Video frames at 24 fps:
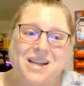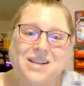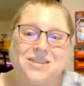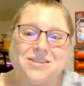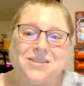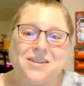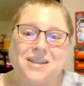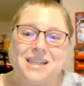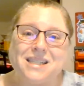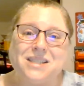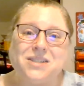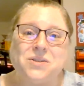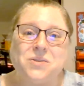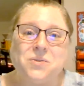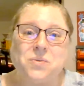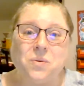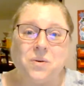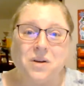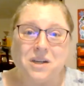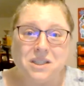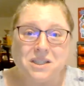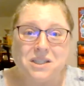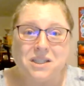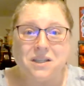So that's
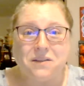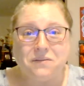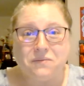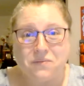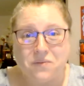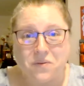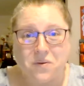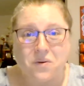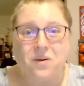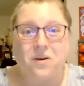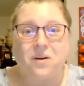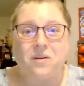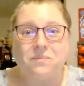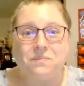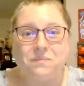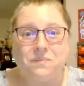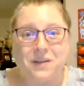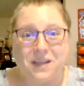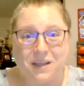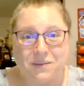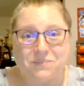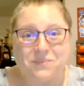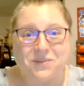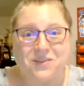24
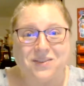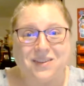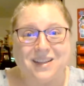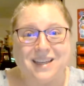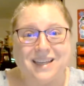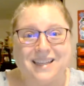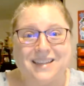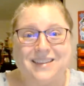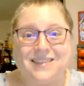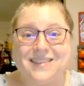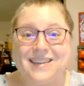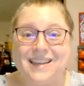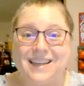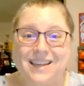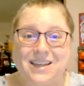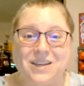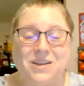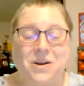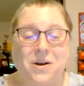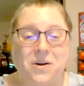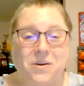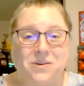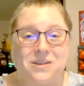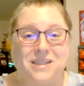people that you
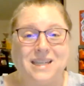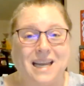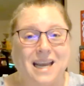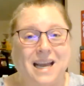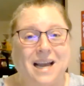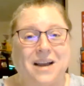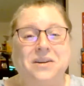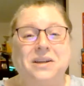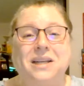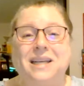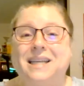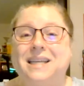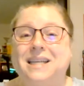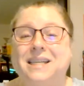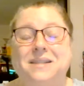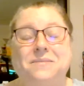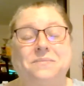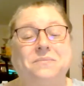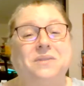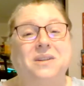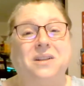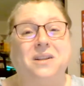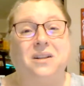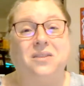can go down and
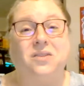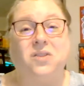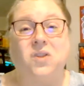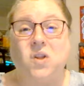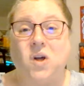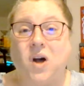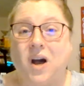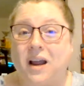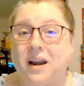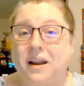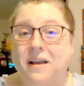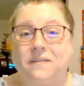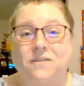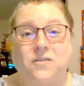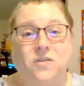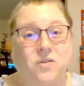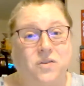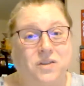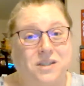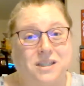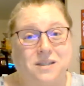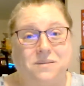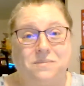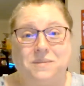get a lot of
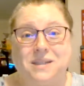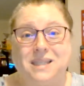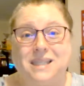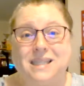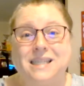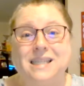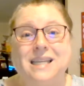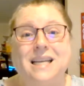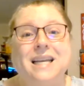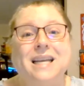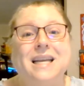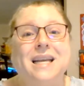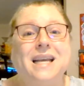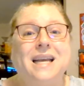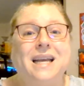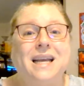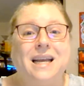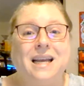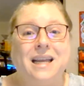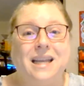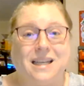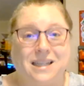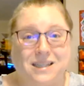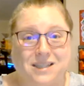Christmas
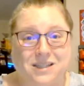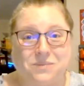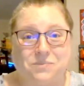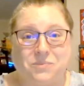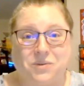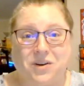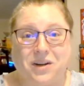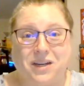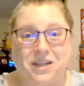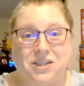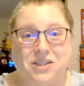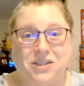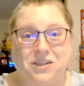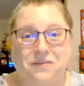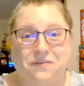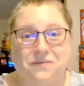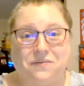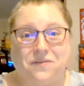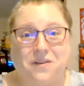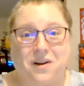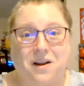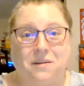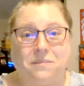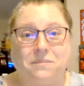inspiration
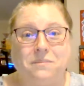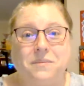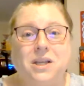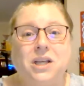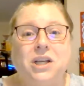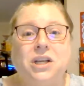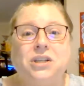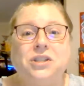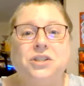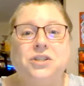from.